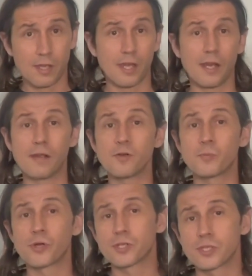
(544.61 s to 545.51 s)
and every
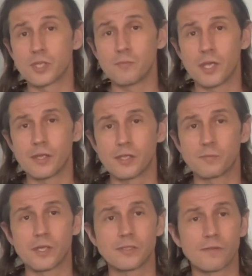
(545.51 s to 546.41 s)
purchase they make is
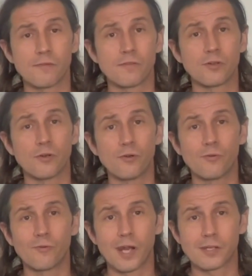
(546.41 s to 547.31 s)
based off of their
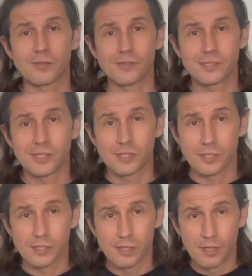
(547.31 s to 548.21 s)
own rational decisions.